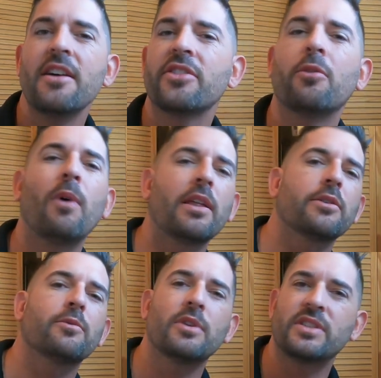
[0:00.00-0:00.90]
The
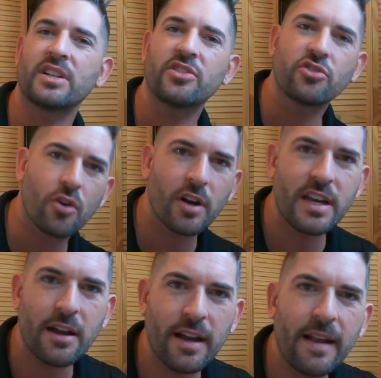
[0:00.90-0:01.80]
weather was
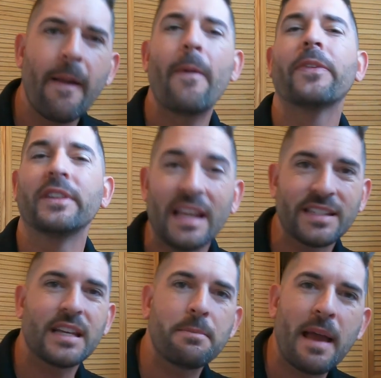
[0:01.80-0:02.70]
extraordinary.
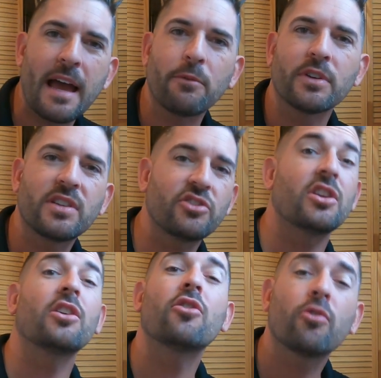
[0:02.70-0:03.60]
Leslie and Matt were such an
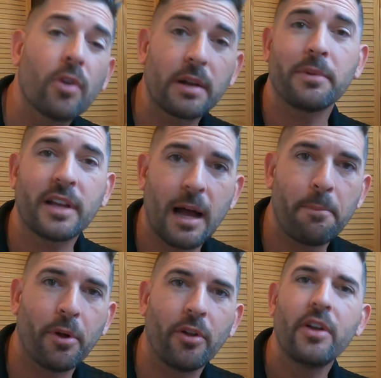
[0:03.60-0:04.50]
incredible
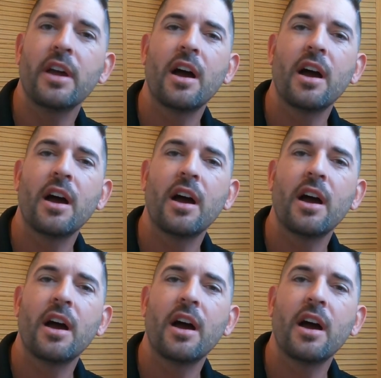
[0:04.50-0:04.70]
couple.